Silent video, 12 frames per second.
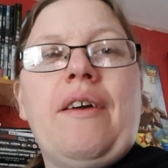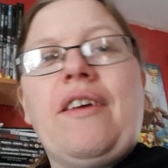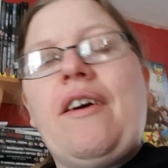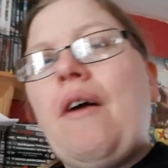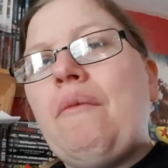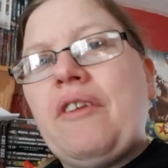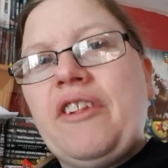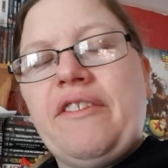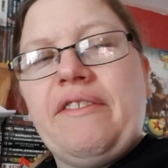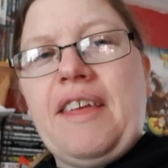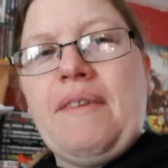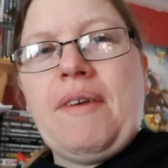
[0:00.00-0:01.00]
he can't watch
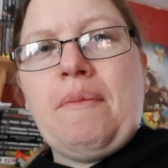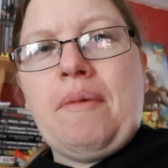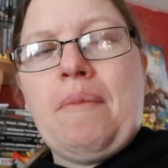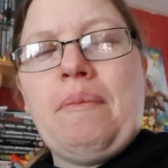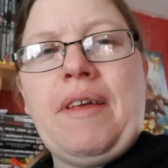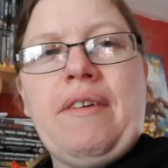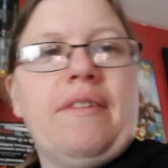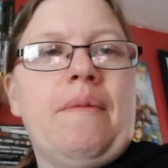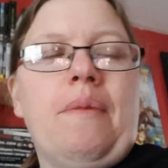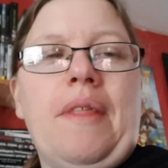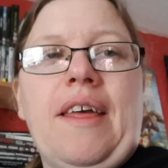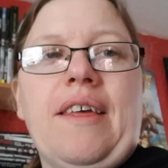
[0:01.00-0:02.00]
the TV properly or
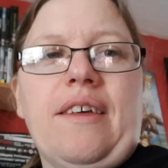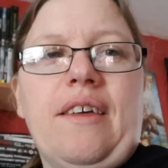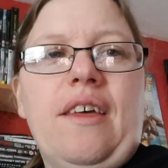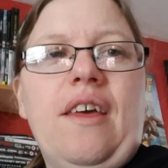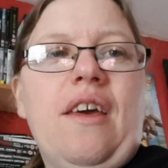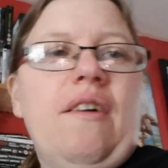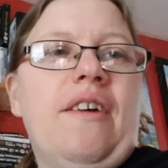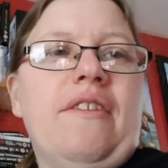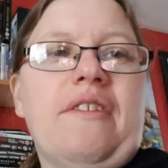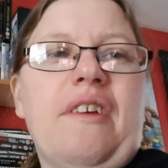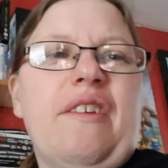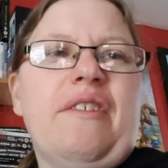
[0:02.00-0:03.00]
something. I
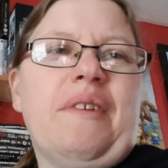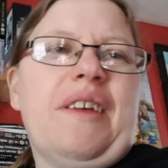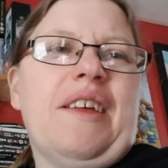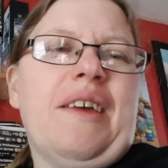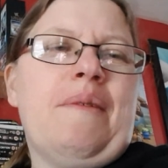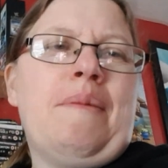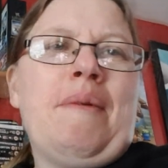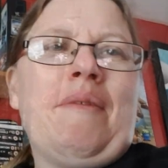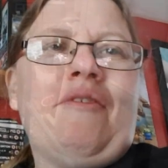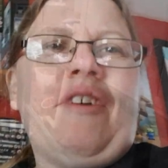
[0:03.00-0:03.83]
don't know, so we're going to give a bit of a